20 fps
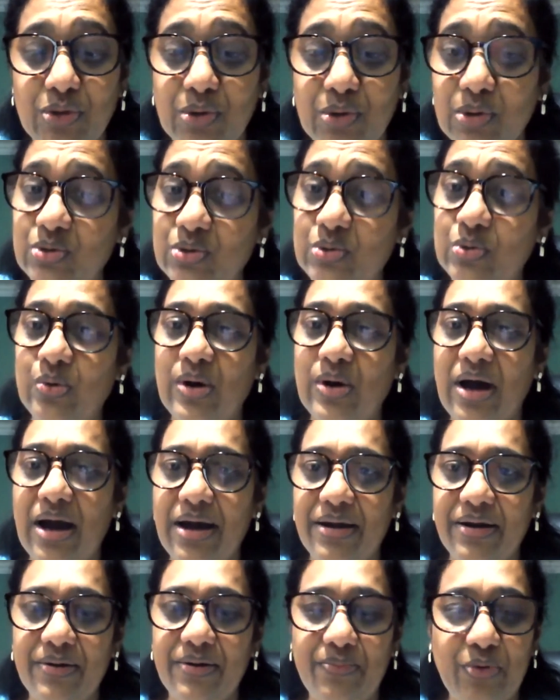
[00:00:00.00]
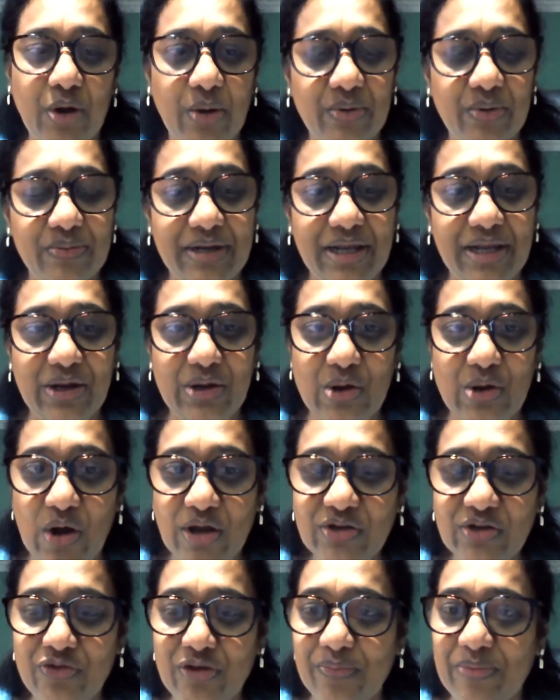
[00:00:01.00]
for those who are probably
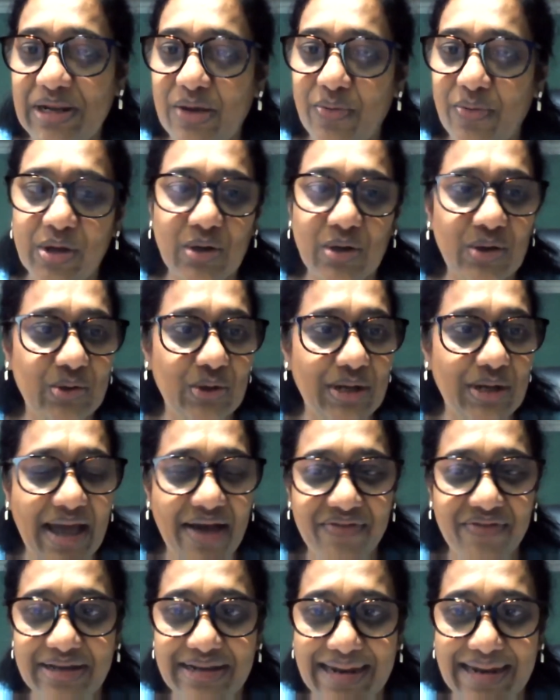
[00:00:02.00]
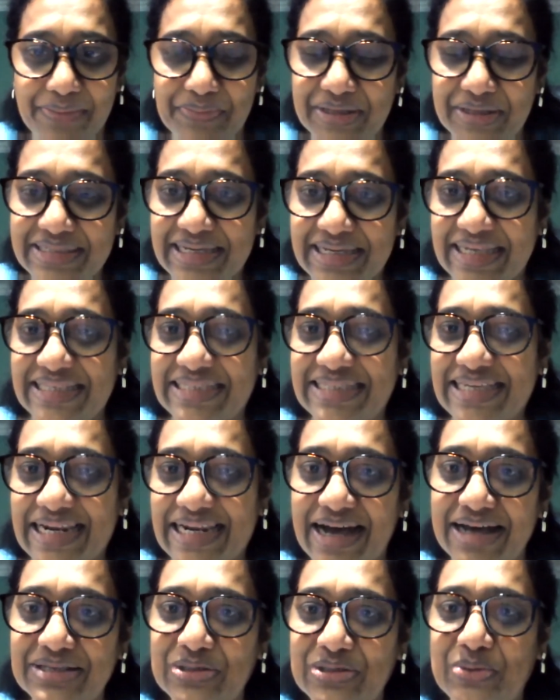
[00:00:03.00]
not familiar, we're not going to have a climate science
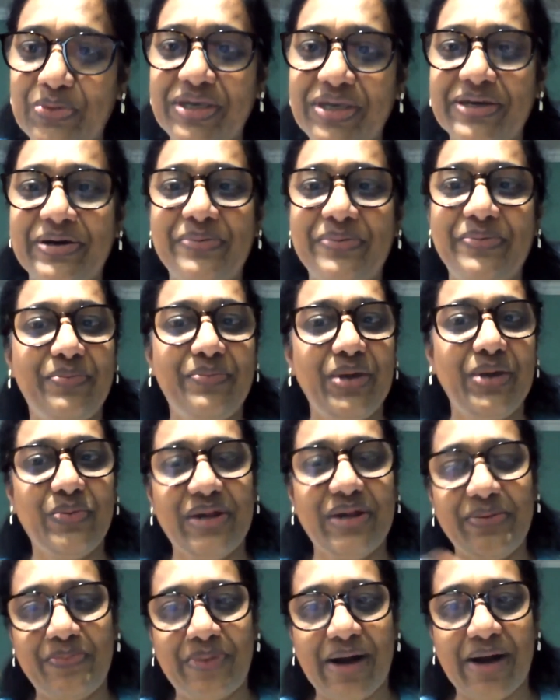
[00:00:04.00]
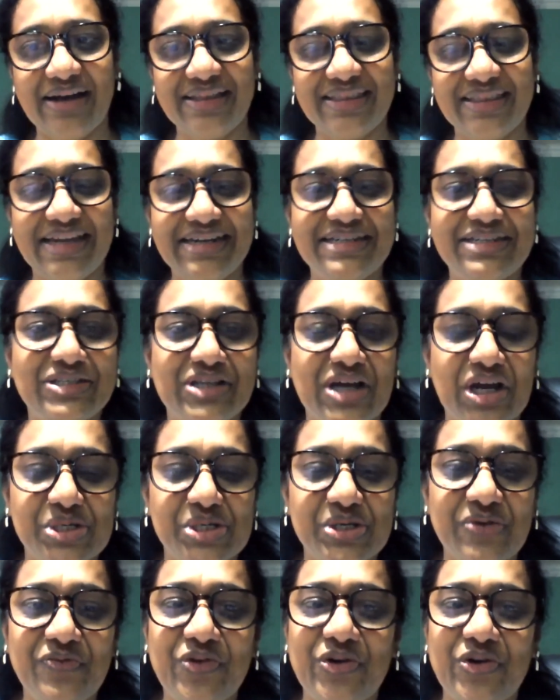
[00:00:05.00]
class over here. Maybe we'll park that
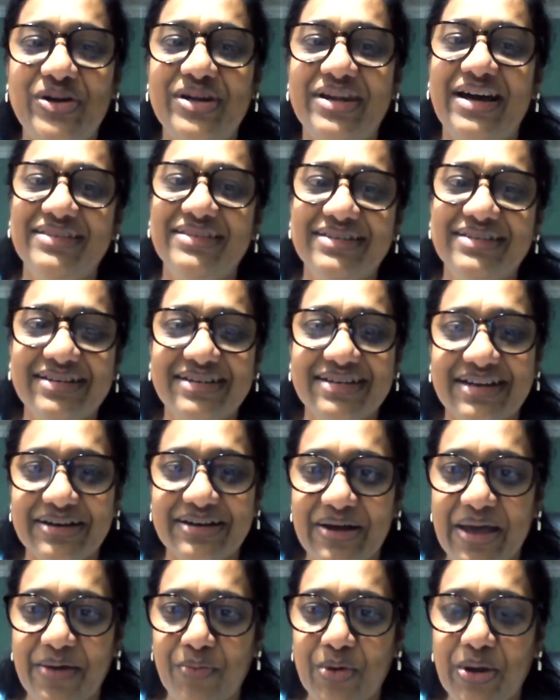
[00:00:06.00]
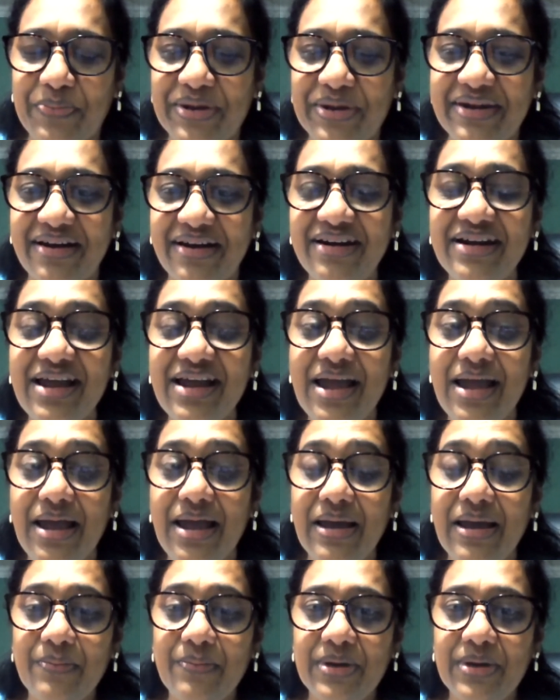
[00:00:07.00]
discussion for another webinar.
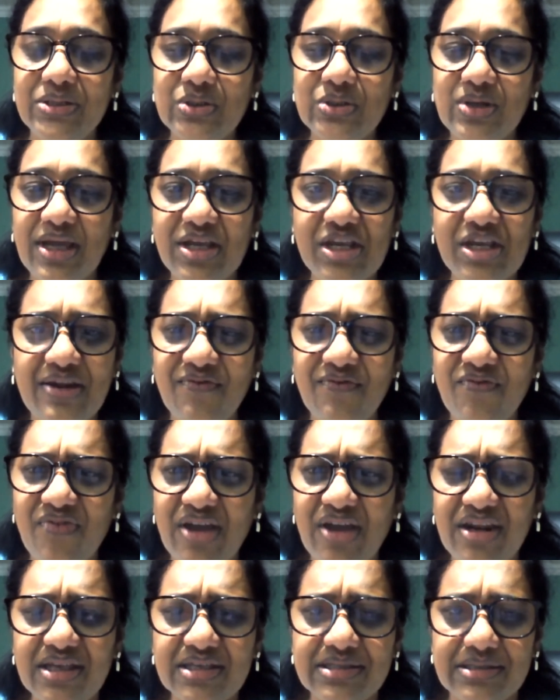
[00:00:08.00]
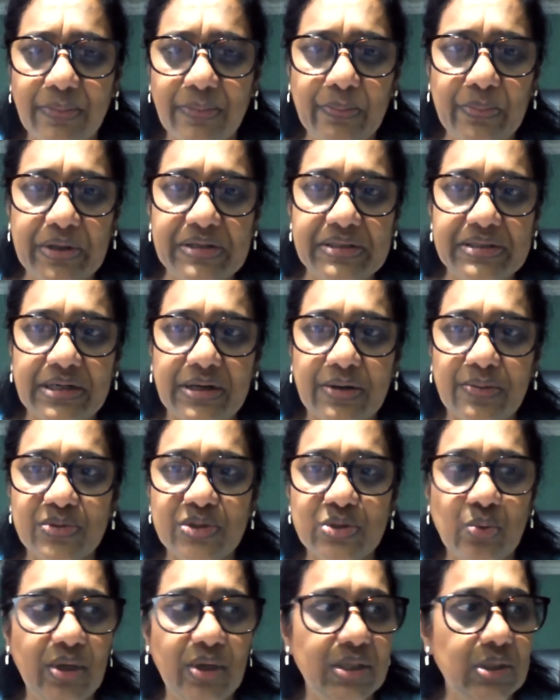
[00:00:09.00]
But today, in very simple
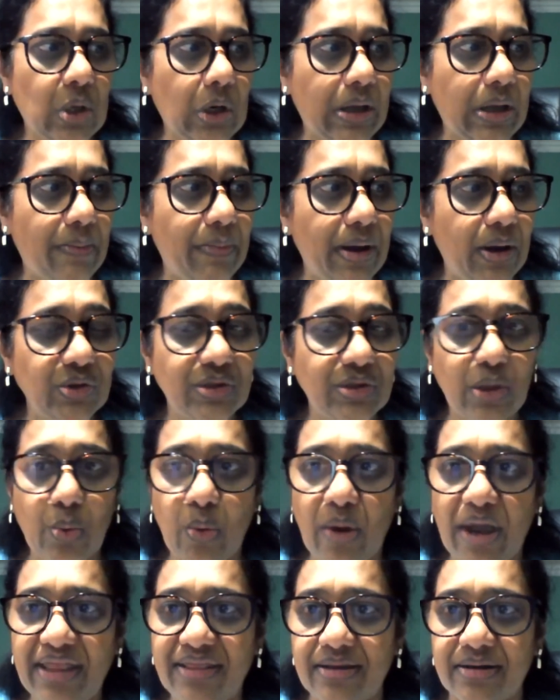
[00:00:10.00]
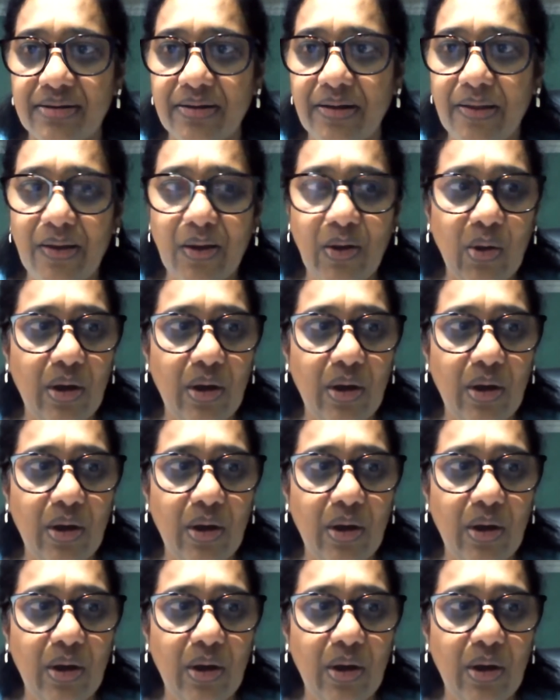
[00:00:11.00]
terms, we talk about the weather.